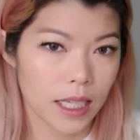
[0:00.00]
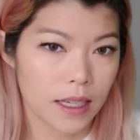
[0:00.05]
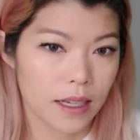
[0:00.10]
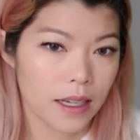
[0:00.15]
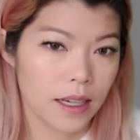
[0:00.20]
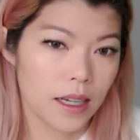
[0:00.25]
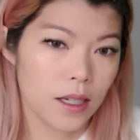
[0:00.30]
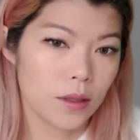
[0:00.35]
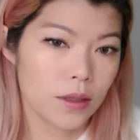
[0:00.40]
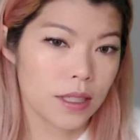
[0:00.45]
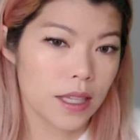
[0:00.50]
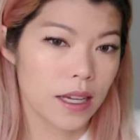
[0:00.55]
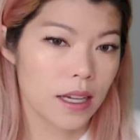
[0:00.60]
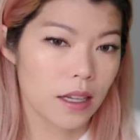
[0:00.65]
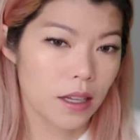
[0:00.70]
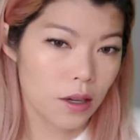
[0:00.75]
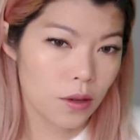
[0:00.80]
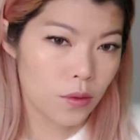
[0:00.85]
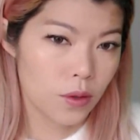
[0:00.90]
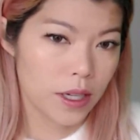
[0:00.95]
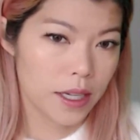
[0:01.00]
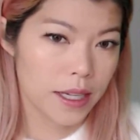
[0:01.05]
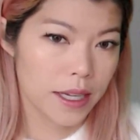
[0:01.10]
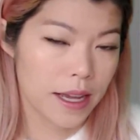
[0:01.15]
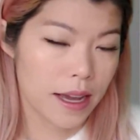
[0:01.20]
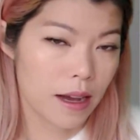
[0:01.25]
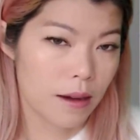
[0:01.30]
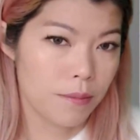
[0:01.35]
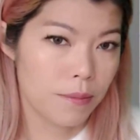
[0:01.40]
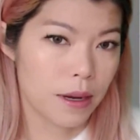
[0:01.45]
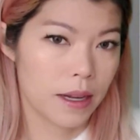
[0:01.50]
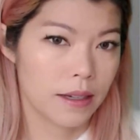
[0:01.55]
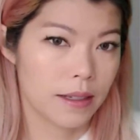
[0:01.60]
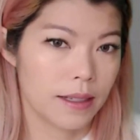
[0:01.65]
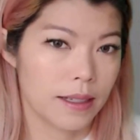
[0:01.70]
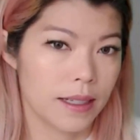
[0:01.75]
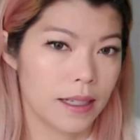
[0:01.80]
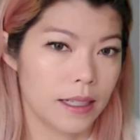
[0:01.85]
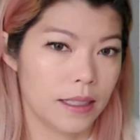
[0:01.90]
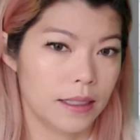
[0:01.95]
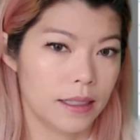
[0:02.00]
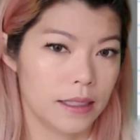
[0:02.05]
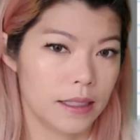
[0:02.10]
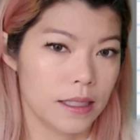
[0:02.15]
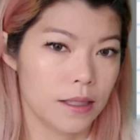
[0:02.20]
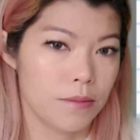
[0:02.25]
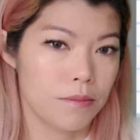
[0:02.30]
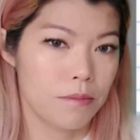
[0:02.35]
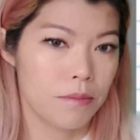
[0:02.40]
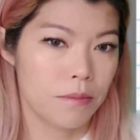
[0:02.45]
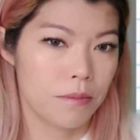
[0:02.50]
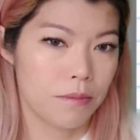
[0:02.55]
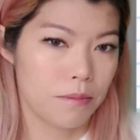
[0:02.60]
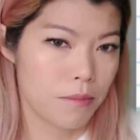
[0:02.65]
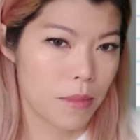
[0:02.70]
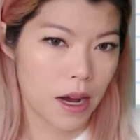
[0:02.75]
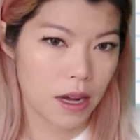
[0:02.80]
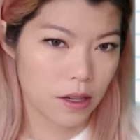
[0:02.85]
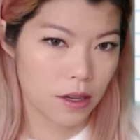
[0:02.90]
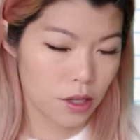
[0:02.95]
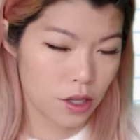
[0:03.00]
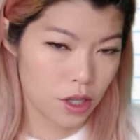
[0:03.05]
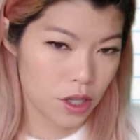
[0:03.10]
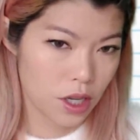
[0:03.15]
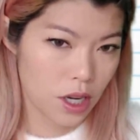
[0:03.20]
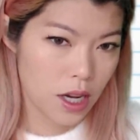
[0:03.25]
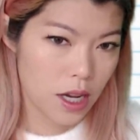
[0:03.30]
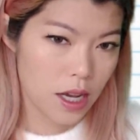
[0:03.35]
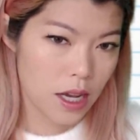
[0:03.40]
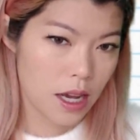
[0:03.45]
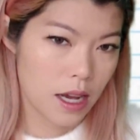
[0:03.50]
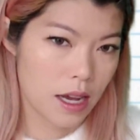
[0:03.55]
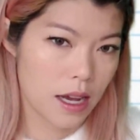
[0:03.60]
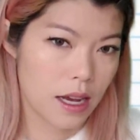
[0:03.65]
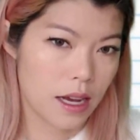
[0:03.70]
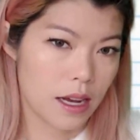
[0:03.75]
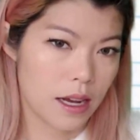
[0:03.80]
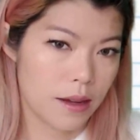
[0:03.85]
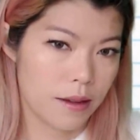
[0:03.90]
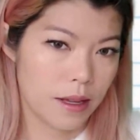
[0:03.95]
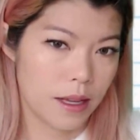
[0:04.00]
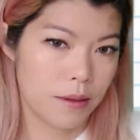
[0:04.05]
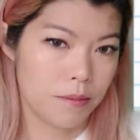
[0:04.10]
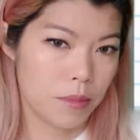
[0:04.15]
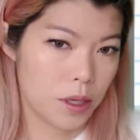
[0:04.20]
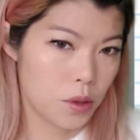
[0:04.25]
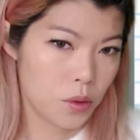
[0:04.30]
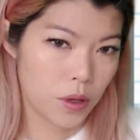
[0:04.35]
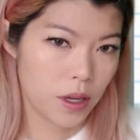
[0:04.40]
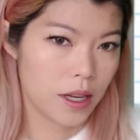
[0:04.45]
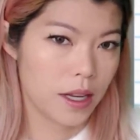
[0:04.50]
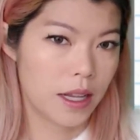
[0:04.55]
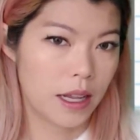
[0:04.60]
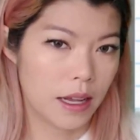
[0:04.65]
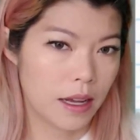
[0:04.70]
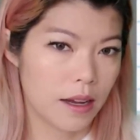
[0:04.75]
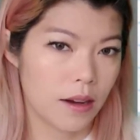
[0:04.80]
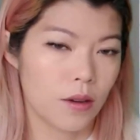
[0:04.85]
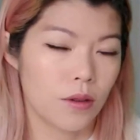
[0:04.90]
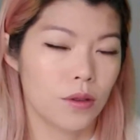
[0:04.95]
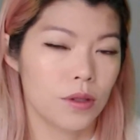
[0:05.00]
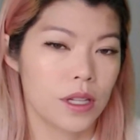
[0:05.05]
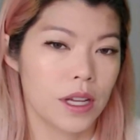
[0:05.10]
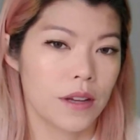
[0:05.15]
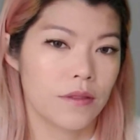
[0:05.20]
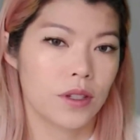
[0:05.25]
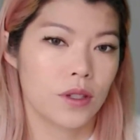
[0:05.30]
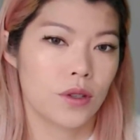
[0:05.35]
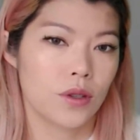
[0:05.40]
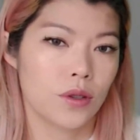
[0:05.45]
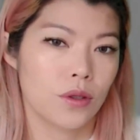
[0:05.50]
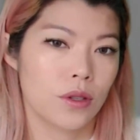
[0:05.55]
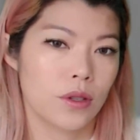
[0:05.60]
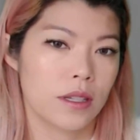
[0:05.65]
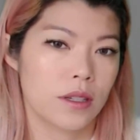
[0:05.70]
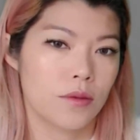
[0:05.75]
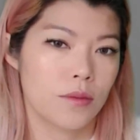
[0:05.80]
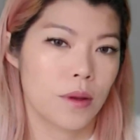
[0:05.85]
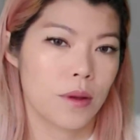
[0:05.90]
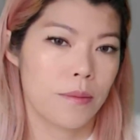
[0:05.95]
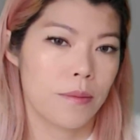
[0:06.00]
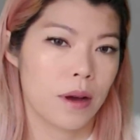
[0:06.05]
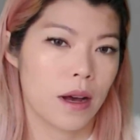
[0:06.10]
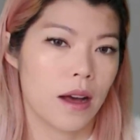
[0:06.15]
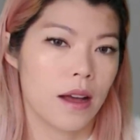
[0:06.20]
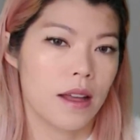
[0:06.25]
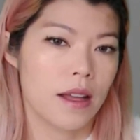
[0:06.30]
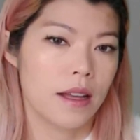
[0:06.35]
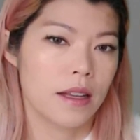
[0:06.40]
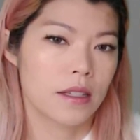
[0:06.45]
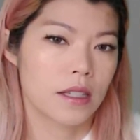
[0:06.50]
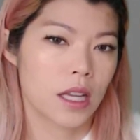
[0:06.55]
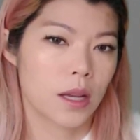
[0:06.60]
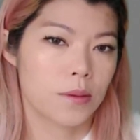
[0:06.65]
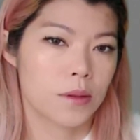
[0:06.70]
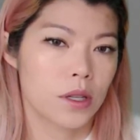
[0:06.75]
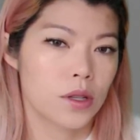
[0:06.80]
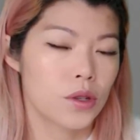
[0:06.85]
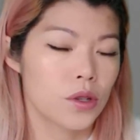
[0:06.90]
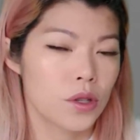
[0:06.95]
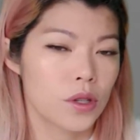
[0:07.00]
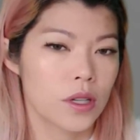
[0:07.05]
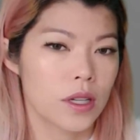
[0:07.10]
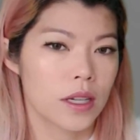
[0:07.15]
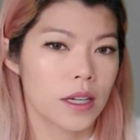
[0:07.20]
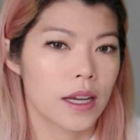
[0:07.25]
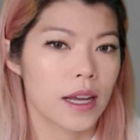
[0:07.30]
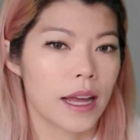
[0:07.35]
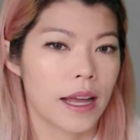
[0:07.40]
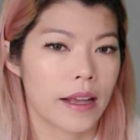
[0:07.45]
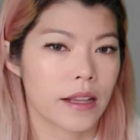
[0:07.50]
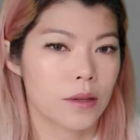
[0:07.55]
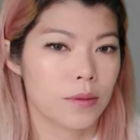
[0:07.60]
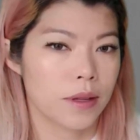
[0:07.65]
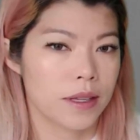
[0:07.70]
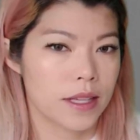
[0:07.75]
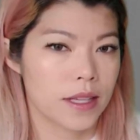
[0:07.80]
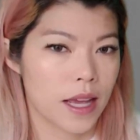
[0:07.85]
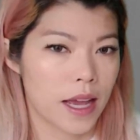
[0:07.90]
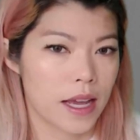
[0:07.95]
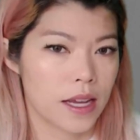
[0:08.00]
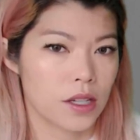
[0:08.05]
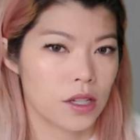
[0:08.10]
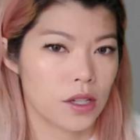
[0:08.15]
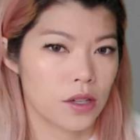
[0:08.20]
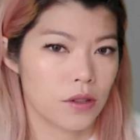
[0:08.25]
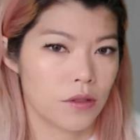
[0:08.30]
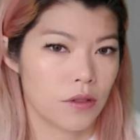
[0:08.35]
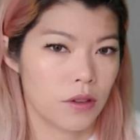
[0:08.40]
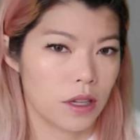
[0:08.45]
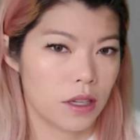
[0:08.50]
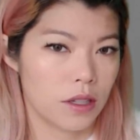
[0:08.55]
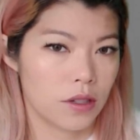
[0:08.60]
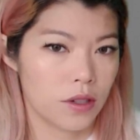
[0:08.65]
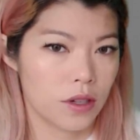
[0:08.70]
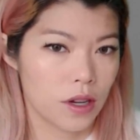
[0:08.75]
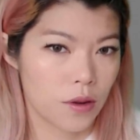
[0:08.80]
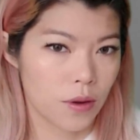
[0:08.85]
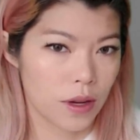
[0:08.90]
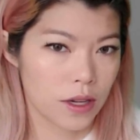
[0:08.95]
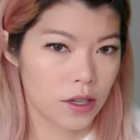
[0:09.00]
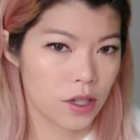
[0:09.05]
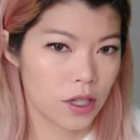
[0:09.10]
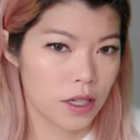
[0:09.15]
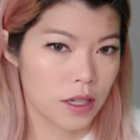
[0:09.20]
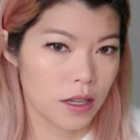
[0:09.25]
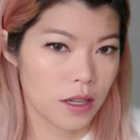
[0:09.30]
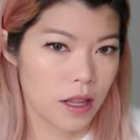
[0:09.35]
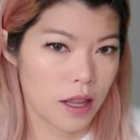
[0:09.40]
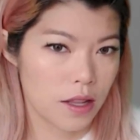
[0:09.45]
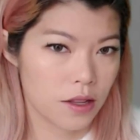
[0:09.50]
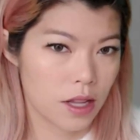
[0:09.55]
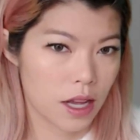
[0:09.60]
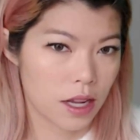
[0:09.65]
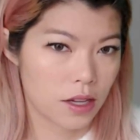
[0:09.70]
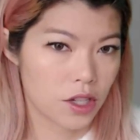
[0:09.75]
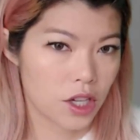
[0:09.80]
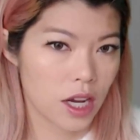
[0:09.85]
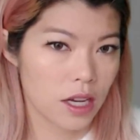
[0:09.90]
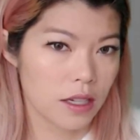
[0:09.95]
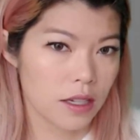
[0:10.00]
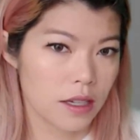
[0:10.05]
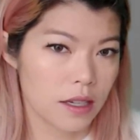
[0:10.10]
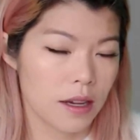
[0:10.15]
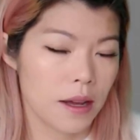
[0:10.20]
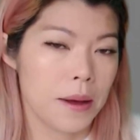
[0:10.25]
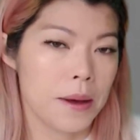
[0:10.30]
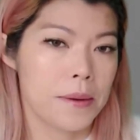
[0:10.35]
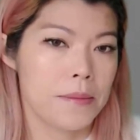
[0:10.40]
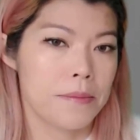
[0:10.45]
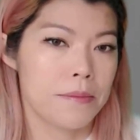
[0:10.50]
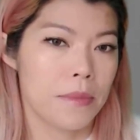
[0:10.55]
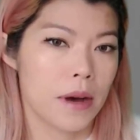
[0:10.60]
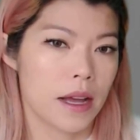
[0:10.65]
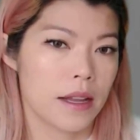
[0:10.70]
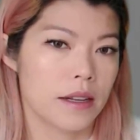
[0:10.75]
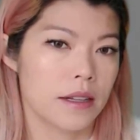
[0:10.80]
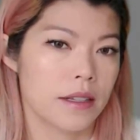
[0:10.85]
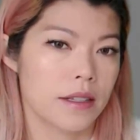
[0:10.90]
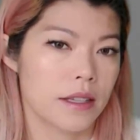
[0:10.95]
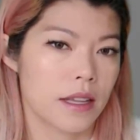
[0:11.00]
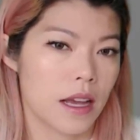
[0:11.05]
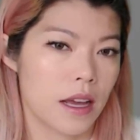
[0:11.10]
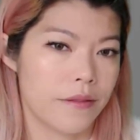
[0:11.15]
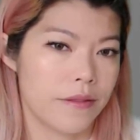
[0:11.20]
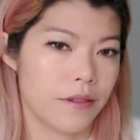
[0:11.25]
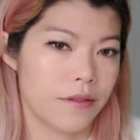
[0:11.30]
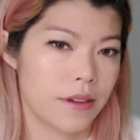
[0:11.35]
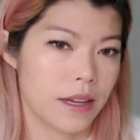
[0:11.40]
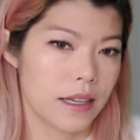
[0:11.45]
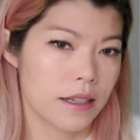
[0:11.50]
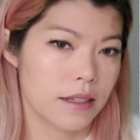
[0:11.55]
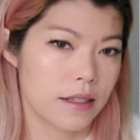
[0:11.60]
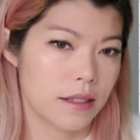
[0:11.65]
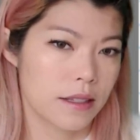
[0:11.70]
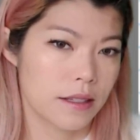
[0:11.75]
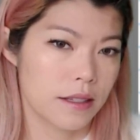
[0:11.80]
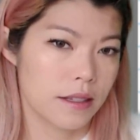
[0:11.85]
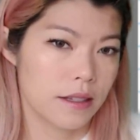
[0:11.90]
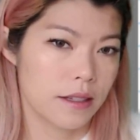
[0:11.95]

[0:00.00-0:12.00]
It looks like a lot of working out, but it isn't much in between here. All you have to do is remember, substitute x plus h into the equation, that chunk, minus f of x,